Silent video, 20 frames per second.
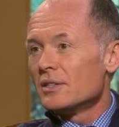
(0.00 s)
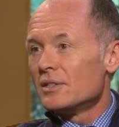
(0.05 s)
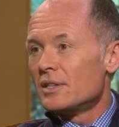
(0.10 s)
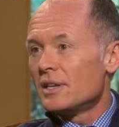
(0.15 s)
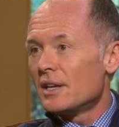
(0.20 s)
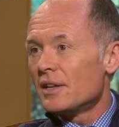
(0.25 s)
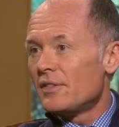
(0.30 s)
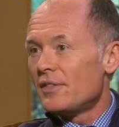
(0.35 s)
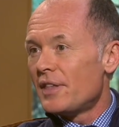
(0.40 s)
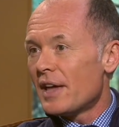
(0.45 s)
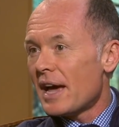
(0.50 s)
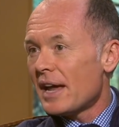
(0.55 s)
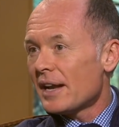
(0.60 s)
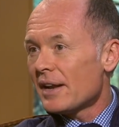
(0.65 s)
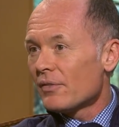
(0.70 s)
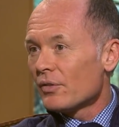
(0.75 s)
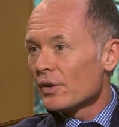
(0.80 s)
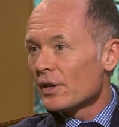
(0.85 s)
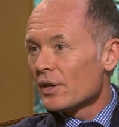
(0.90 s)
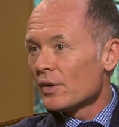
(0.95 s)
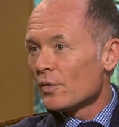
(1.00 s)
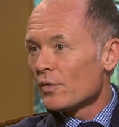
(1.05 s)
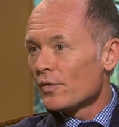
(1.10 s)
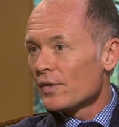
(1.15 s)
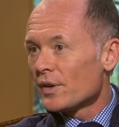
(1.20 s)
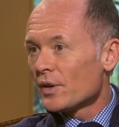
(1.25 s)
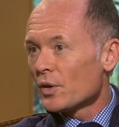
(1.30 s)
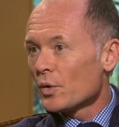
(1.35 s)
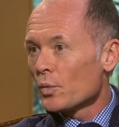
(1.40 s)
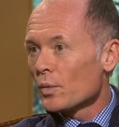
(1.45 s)
Did that ever
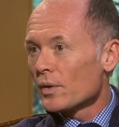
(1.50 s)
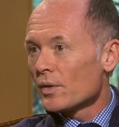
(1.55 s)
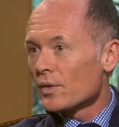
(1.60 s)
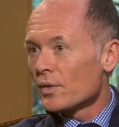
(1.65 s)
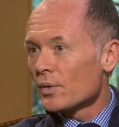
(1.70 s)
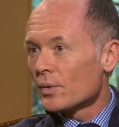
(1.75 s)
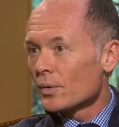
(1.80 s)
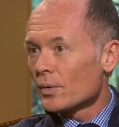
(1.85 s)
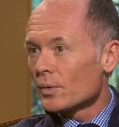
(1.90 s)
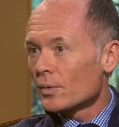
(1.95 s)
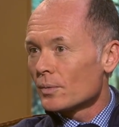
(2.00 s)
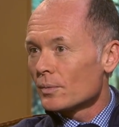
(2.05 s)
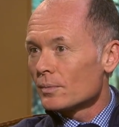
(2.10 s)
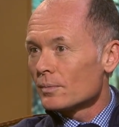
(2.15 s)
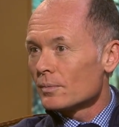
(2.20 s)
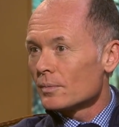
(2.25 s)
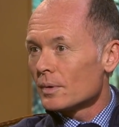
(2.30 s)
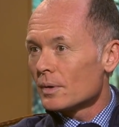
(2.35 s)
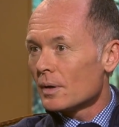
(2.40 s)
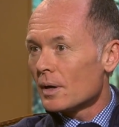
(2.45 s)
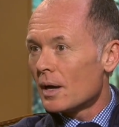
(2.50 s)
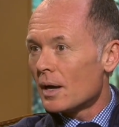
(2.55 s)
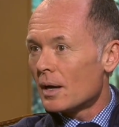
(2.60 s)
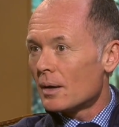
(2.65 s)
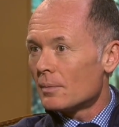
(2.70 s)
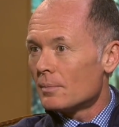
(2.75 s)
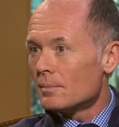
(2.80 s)
interfere with your uh,